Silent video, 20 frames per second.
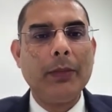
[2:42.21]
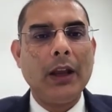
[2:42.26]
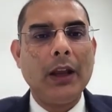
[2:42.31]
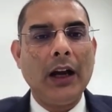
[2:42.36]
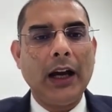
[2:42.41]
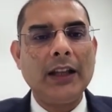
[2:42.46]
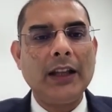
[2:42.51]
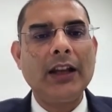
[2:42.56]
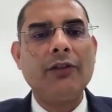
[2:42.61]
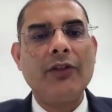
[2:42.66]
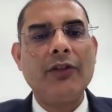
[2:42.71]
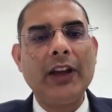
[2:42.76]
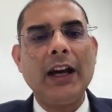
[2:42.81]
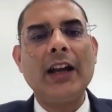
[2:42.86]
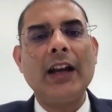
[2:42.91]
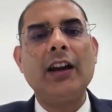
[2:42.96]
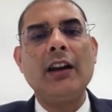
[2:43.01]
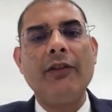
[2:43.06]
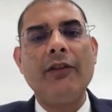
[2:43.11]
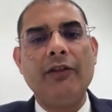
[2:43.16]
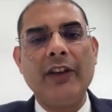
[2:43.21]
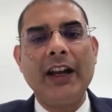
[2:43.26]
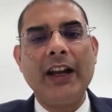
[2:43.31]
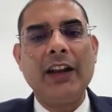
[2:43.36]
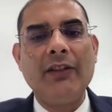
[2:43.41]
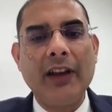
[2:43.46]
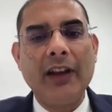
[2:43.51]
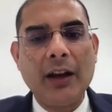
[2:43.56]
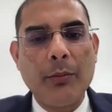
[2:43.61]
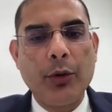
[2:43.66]
I think we are in a very
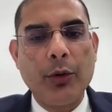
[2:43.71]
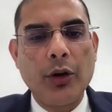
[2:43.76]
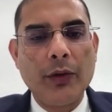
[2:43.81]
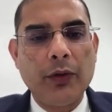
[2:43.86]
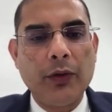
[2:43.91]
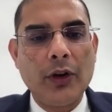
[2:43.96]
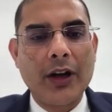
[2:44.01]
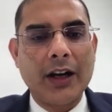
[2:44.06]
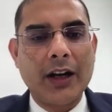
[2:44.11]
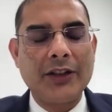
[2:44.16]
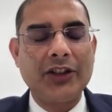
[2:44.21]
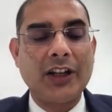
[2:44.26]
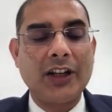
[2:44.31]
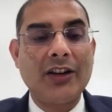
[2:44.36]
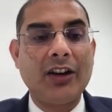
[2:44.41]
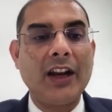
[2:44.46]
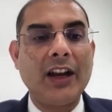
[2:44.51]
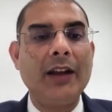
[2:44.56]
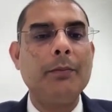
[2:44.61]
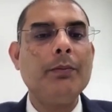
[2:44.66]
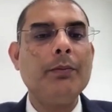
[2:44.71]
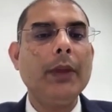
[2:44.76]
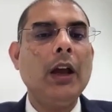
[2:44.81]
beautiful trajectory.